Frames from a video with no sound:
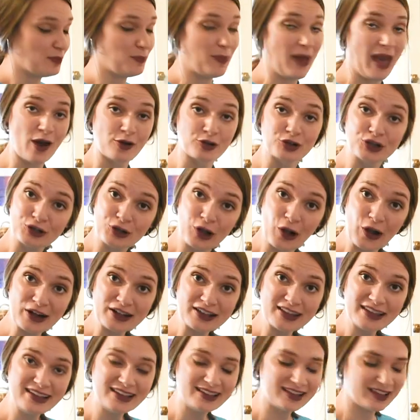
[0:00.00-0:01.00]
the powdered
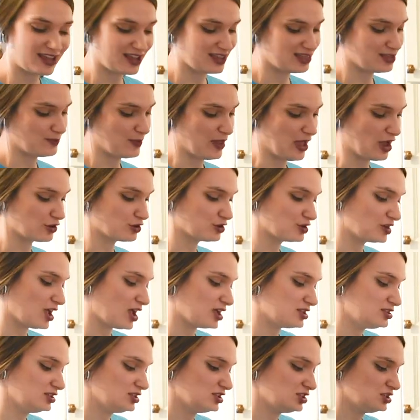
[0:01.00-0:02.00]
garlic and the powdered
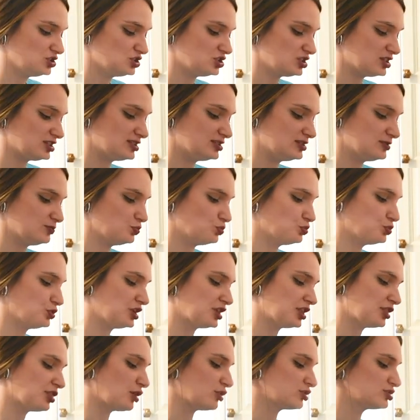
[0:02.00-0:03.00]
onion, just
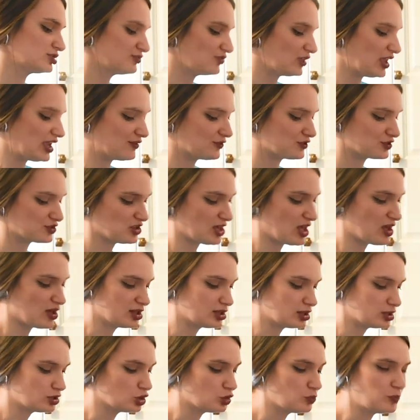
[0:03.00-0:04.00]
bringing those flavors
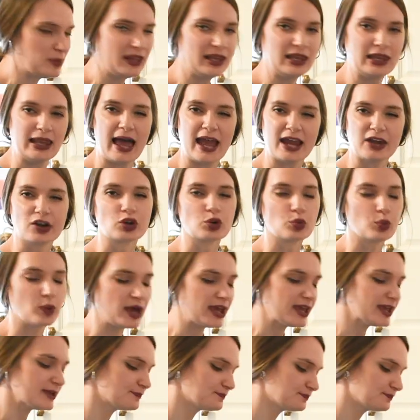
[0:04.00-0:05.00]
out in a little bit lighter way.